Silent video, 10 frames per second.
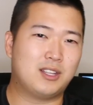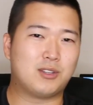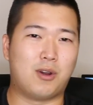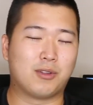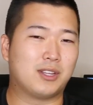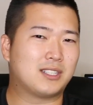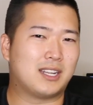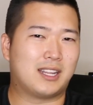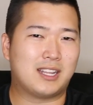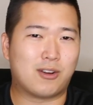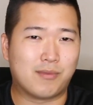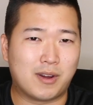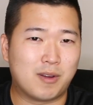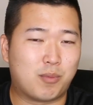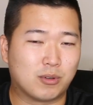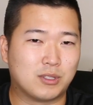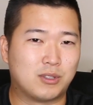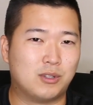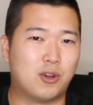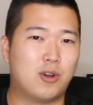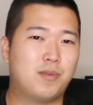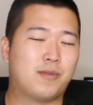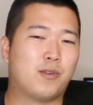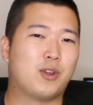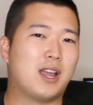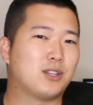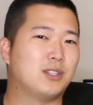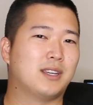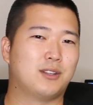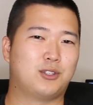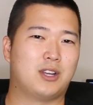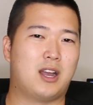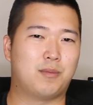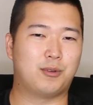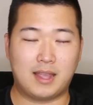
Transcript: These are all things that I think are very important to know before you actually get a job.